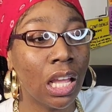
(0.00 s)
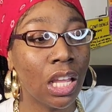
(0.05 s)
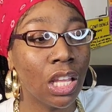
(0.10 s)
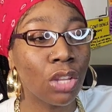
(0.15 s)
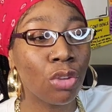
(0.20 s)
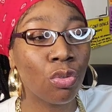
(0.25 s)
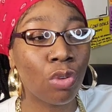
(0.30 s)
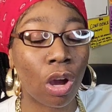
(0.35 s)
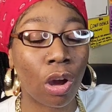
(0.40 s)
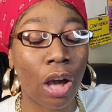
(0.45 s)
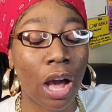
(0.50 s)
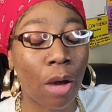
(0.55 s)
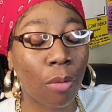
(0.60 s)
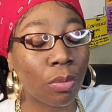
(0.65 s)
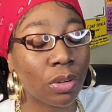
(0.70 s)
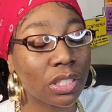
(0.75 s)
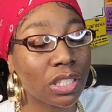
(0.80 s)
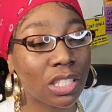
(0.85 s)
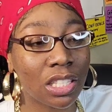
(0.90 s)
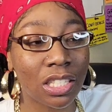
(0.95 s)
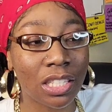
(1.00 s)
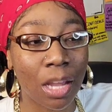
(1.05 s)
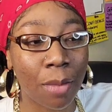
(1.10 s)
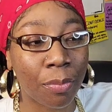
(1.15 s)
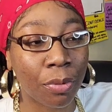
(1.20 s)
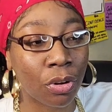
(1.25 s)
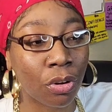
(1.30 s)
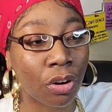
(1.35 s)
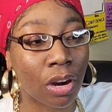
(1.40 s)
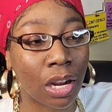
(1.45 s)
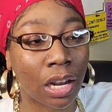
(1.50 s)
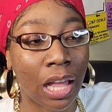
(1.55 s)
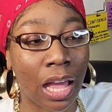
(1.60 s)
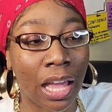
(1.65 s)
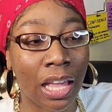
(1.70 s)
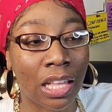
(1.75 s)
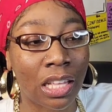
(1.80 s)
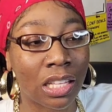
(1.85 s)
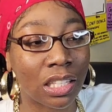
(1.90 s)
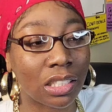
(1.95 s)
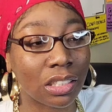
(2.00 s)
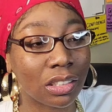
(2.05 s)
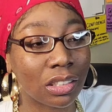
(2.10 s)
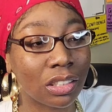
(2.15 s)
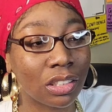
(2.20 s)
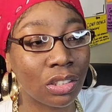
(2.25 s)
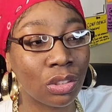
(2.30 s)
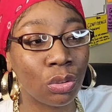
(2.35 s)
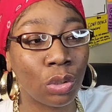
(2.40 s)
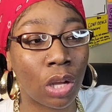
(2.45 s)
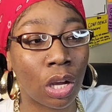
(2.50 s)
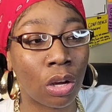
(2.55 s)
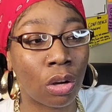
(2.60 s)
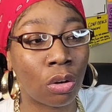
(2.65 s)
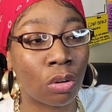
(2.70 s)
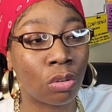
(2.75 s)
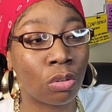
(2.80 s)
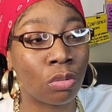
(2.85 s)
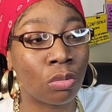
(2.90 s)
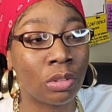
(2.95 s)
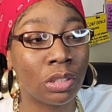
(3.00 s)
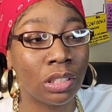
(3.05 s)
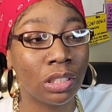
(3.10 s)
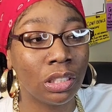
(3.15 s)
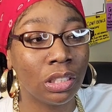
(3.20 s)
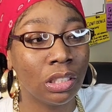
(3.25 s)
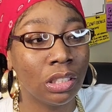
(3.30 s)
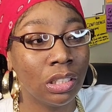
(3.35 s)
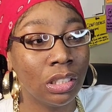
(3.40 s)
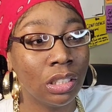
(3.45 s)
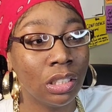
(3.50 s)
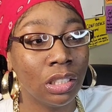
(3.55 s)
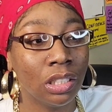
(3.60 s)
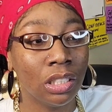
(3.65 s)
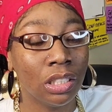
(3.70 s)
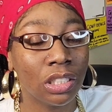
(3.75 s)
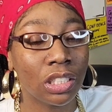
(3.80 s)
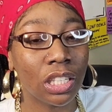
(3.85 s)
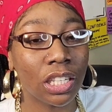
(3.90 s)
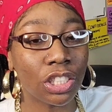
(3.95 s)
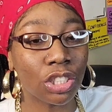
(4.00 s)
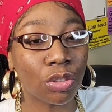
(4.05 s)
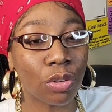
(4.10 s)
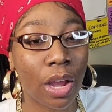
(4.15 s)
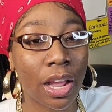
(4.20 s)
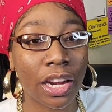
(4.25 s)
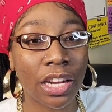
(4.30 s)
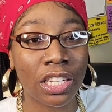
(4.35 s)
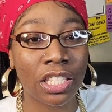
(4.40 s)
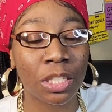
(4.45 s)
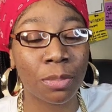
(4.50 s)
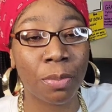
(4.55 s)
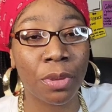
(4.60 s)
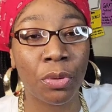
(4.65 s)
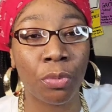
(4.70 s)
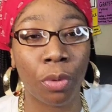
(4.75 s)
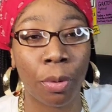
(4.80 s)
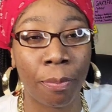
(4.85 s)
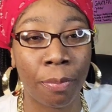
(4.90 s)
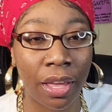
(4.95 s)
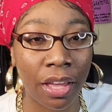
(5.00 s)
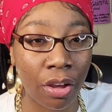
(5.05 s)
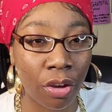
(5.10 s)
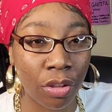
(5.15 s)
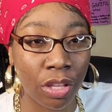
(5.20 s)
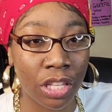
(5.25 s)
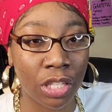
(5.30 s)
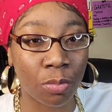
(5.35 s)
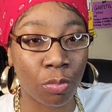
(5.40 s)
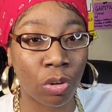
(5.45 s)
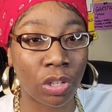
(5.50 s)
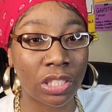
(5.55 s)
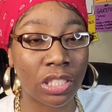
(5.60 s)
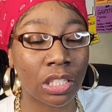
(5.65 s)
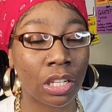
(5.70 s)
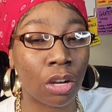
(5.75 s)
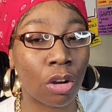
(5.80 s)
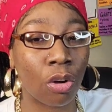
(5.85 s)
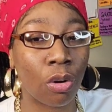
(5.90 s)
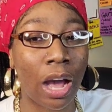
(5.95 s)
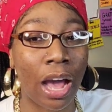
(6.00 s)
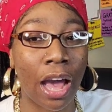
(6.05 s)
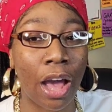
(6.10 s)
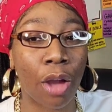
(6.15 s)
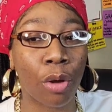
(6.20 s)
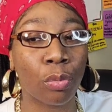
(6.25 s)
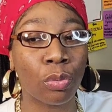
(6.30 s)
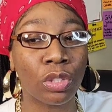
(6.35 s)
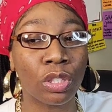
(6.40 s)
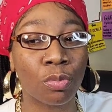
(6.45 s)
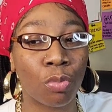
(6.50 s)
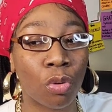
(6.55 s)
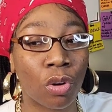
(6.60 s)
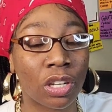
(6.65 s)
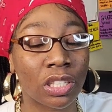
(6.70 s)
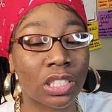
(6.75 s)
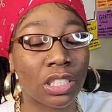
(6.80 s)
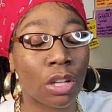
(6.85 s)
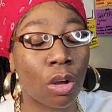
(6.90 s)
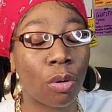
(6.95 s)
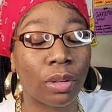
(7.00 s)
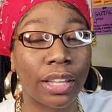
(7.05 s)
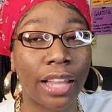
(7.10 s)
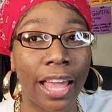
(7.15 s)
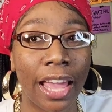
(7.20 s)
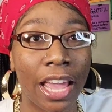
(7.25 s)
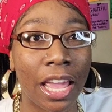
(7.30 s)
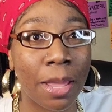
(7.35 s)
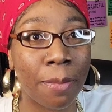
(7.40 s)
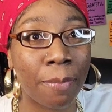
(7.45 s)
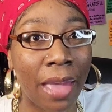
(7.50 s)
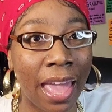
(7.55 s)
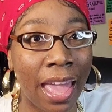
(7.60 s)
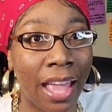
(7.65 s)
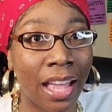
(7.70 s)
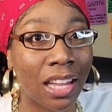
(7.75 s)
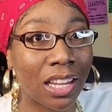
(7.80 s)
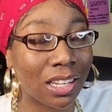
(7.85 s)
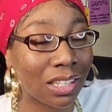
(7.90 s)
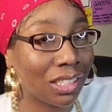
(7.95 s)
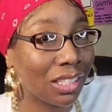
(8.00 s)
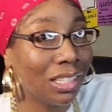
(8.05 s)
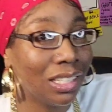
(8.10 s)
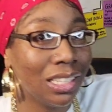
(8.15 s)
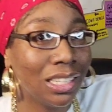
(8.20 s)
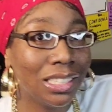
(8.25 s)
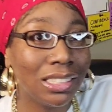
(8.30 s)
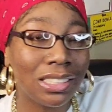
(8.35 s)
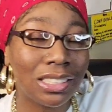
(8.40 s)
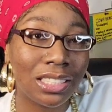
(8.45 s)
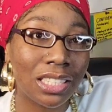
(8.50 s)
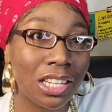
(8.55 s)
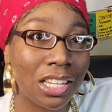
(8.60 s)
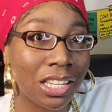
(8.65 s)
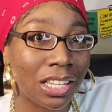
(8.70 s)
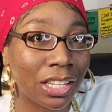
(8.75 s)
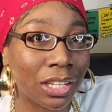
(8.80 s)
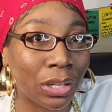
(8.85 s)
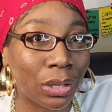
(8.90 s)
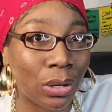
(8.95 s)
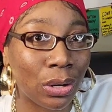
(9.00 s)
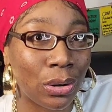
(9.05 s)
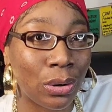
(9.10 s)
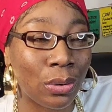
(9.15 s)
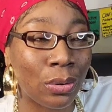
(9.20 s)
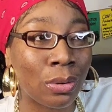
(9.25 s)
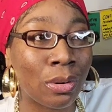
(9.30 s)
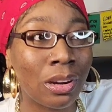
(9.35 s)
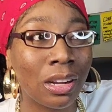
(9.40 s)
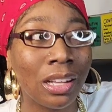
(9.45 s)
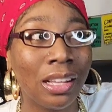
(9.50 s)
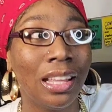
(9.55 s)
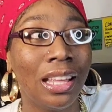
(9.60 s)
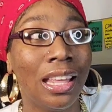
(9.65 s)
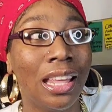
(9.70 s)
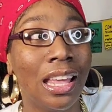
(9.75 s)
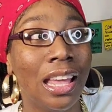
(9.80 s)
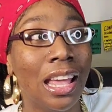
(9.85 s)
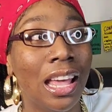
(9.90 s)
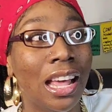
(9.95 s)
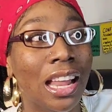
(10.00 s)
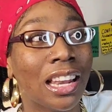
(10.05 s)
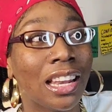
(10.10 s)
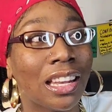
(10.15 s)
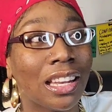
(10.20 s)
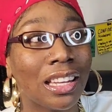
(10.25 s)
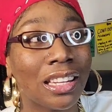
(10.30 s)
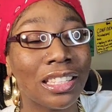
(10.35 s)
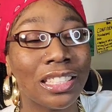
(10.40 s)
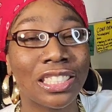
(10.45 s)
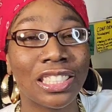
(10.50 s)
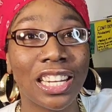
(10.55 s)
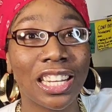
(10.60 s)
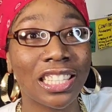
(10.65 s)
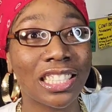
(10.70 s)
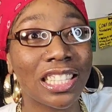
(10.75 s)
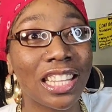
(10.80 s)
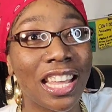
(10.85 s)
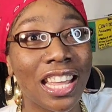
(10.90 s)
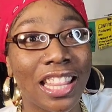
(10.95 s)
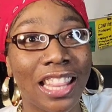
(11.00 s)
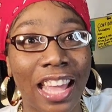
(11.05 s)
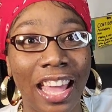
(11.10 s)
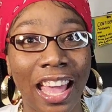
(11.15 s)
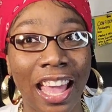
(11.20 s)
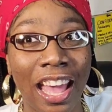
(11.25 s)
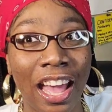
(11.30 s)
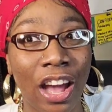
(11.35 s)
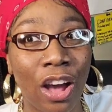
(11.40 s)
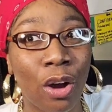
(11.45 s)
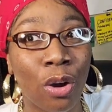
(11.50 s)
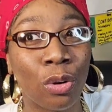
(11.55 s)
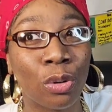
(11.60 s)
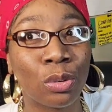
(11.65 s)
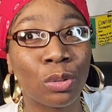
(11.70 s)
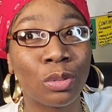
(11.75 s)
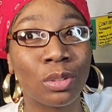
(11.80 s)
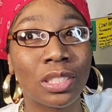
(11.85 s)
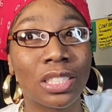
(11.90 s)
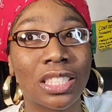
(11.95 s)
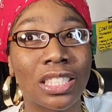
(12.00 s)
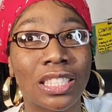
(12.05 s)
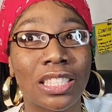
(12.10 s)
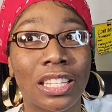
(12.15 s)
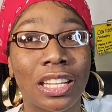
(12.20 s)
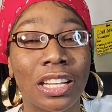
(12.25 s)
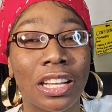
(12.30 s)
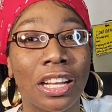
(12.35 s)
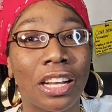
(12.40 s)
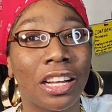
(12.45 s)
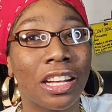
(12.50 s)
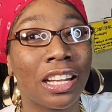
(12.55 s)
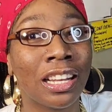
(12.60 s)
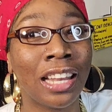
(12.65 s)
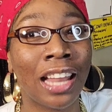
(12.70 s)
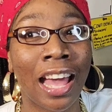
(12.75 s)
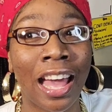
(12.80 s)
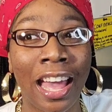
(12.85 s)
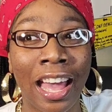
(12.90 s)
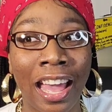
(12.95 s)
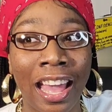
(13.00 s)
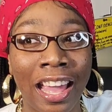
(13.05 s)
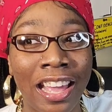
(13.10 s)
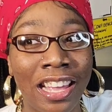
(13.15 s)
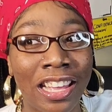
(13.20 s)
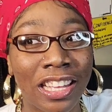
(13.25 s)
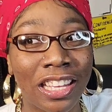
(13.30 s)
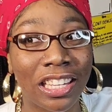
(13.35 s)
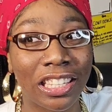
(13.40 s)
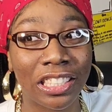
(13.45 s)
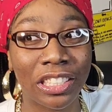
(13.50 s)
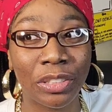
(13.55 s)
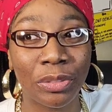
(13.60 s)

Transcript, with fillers: you know, I wasn't the type of girl like, you know, just trying to just be rebellious more so. I was more so laid back, chill, just in the house, like